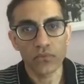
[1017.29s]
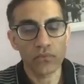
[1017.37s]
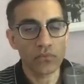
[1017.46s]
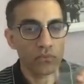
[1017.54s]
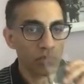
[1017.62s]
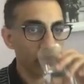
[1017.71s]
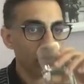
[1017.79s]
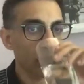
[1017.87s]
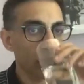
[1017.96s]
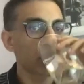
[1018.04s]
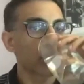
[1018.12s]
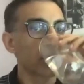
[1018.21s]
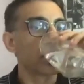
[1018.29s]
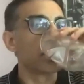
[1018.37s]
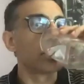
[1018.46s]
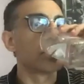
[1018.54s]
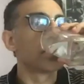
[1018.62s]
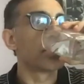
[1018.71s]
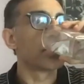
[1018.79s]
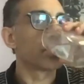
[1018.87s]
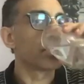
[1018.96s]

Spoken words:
And there again, we had, for each of